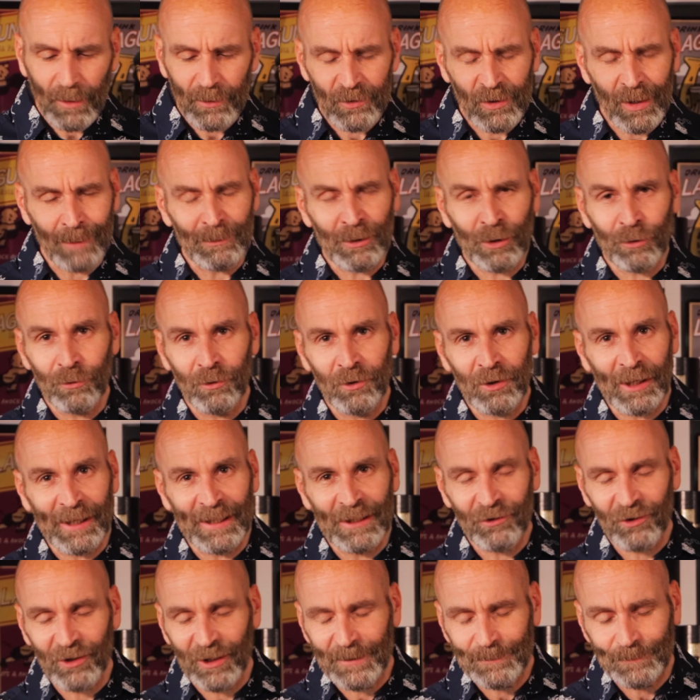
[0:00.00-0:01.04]
coming through
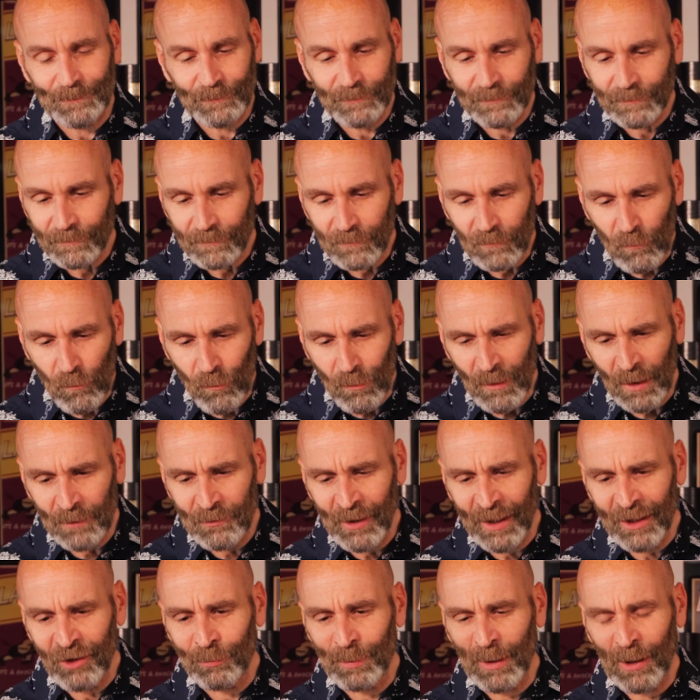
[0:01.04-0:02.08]
nicely.
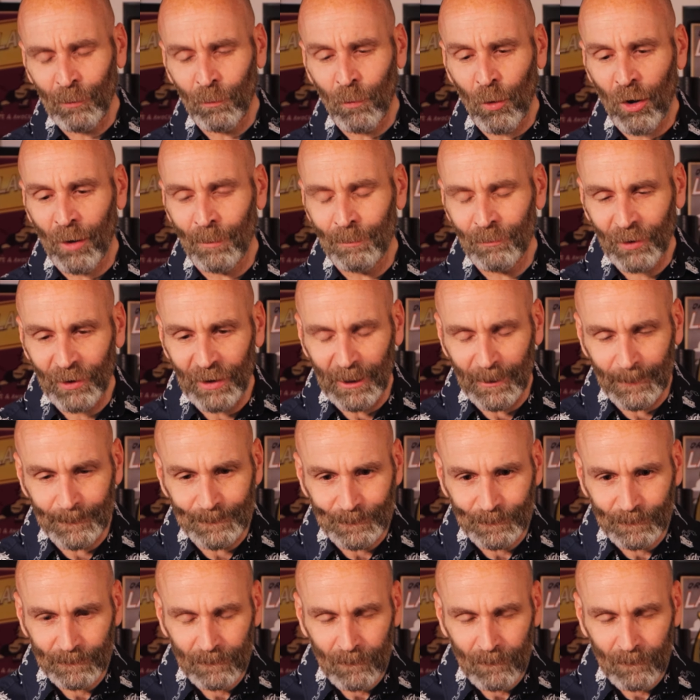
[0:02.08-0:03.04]
Nice bit of warmth there.